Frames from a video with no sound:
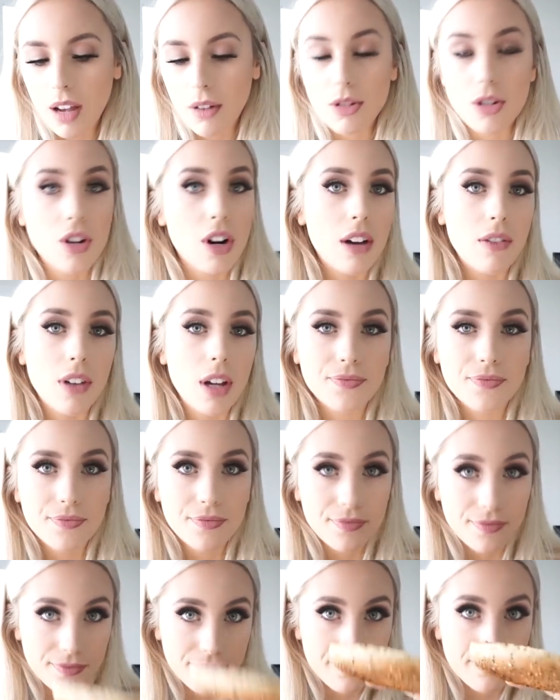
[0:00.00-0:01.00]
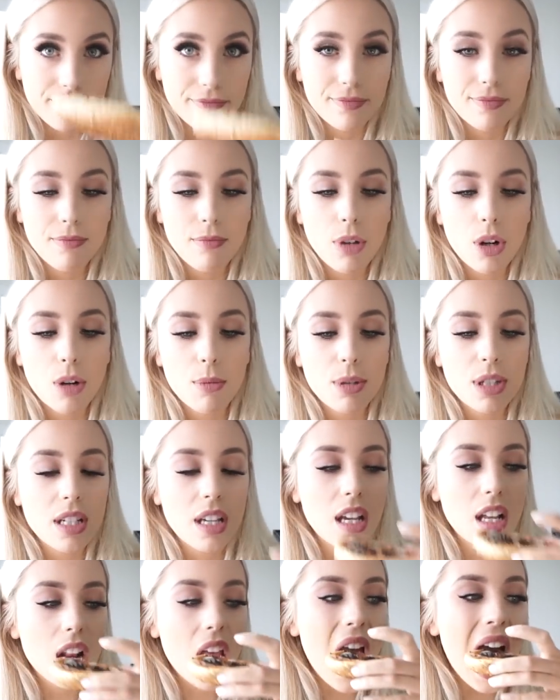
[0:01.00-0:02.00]
I was craving a bagel, so bon
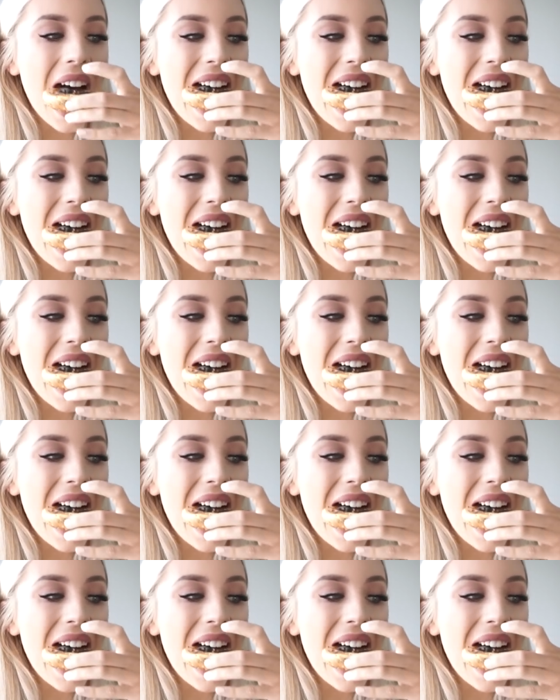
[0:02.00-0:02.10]
appetit.